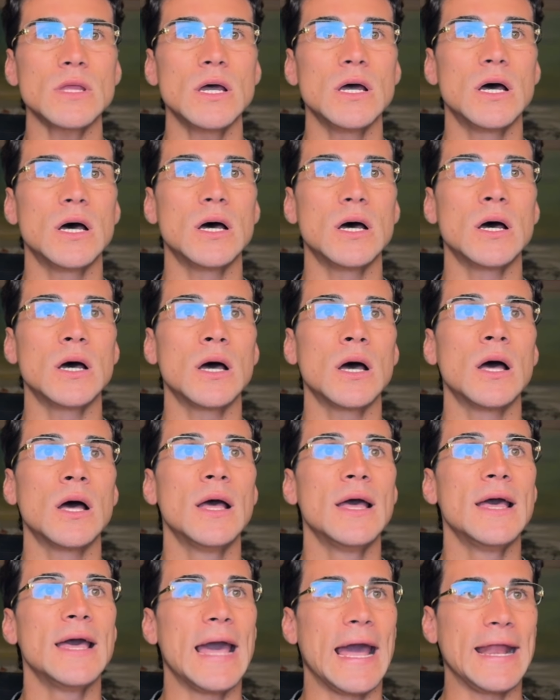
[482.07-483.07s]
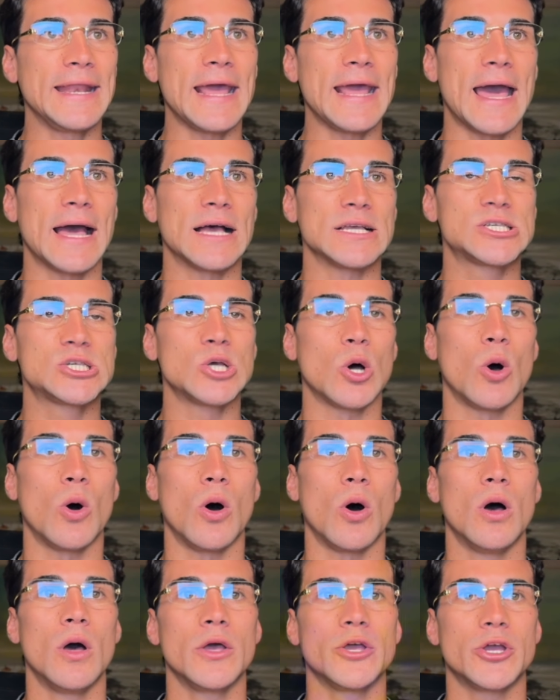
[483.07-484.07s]
And yeah,
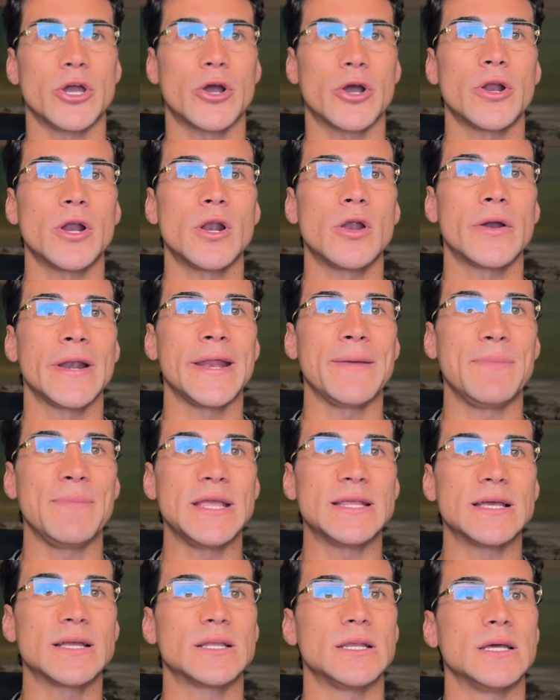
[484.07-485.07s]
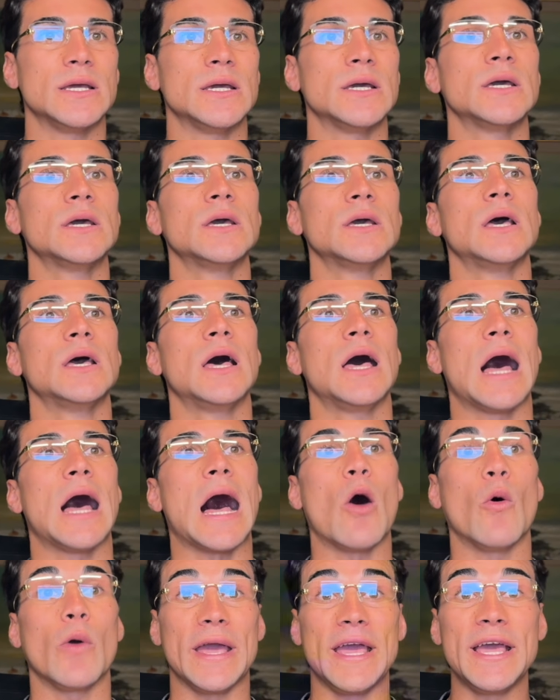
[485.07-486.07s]
so you're going to learn immediately
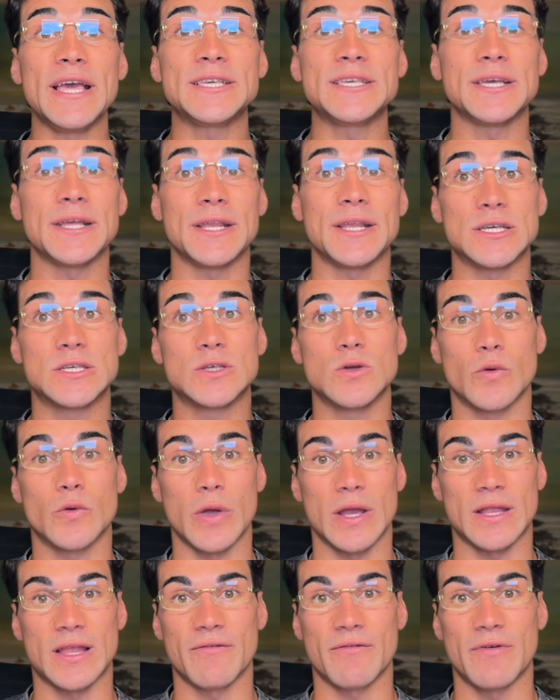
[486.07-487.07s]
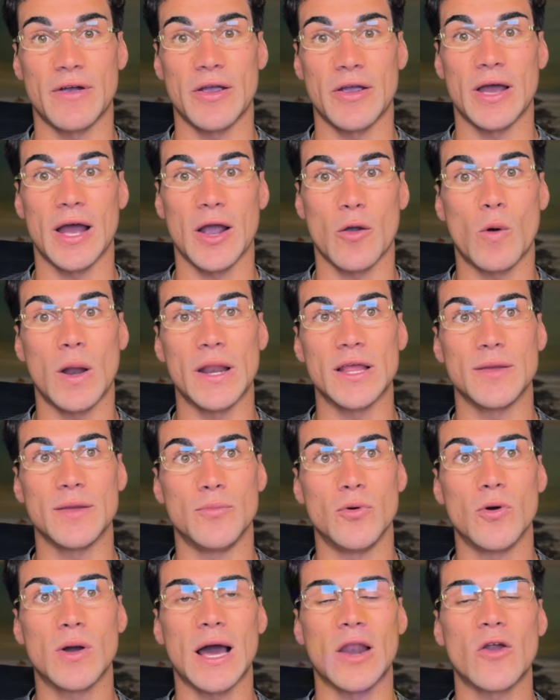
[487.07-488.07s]
how easy it is to create a very high quality
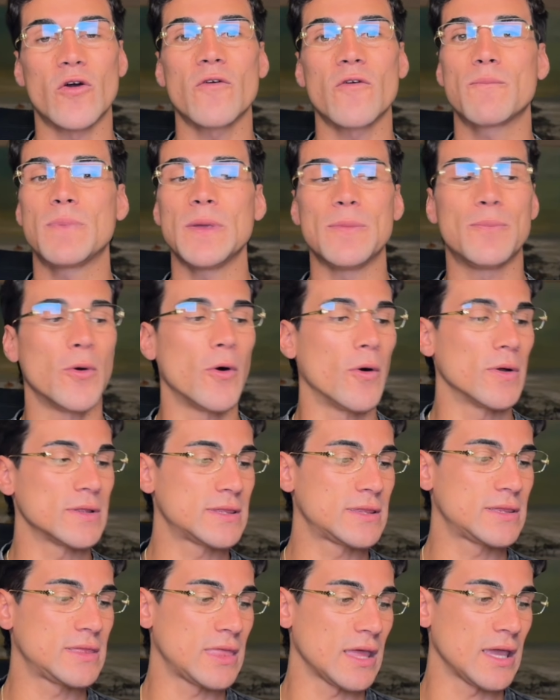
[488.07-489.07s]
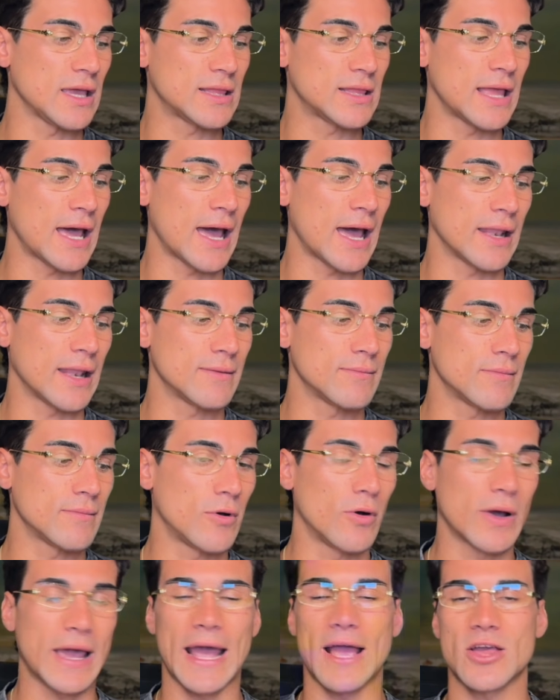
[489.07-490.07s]
book. A lot of people think that,
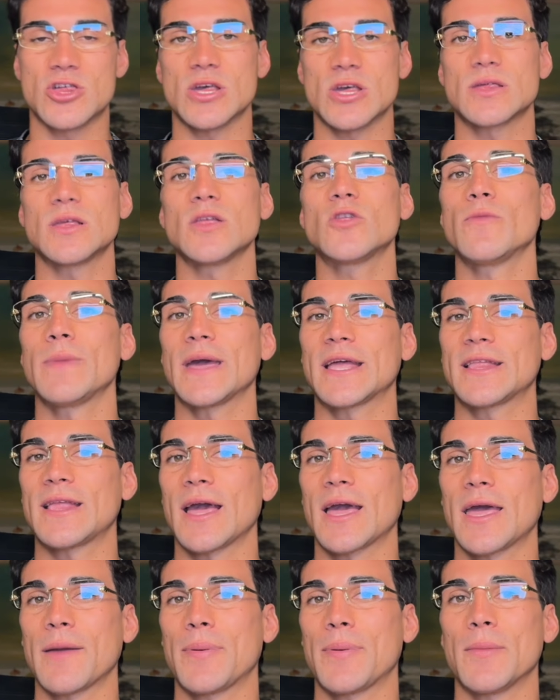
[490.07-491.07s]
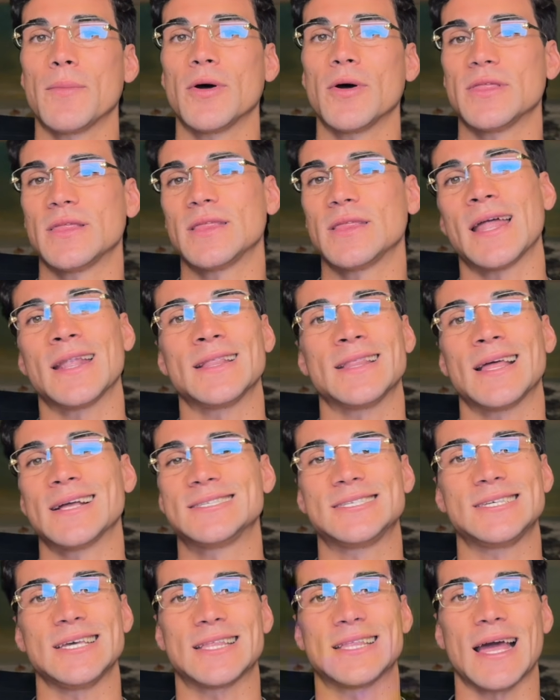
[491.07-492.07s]
okay, I just need to make 10K per month, then
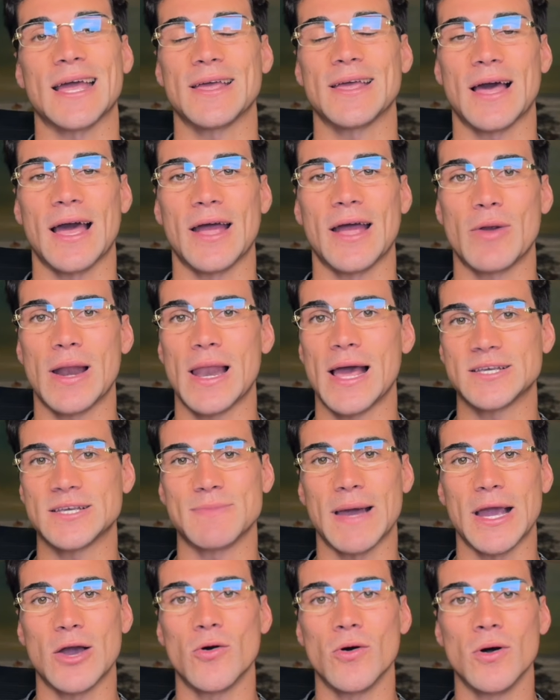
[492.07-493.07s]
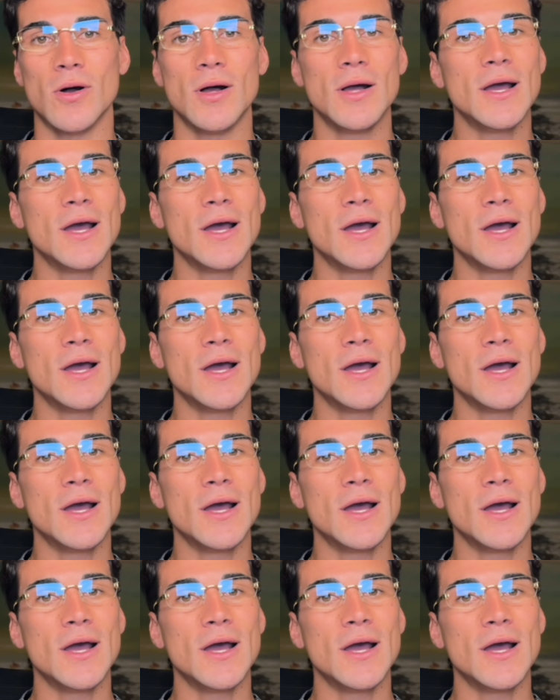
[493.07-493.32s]
that's it, I realize my goal.